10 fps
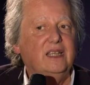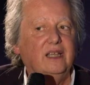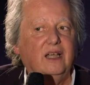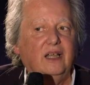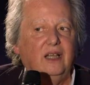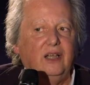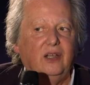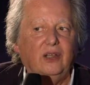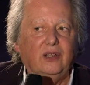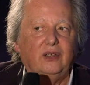
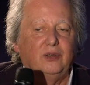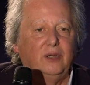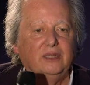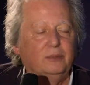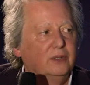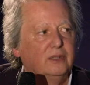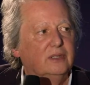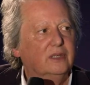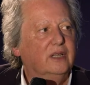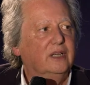
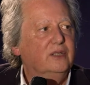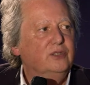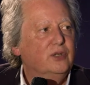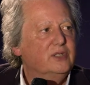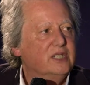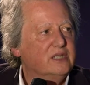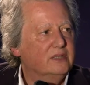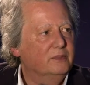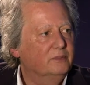credible news system.